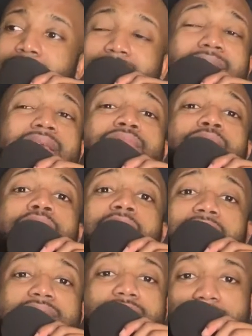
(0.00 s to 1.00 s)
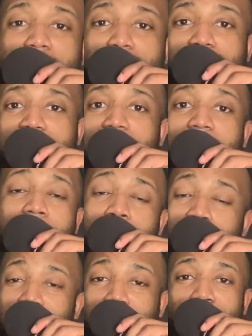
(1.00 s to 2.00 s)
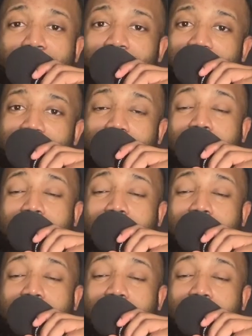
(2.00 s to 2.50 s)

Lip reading: to even message them to see how are you doing.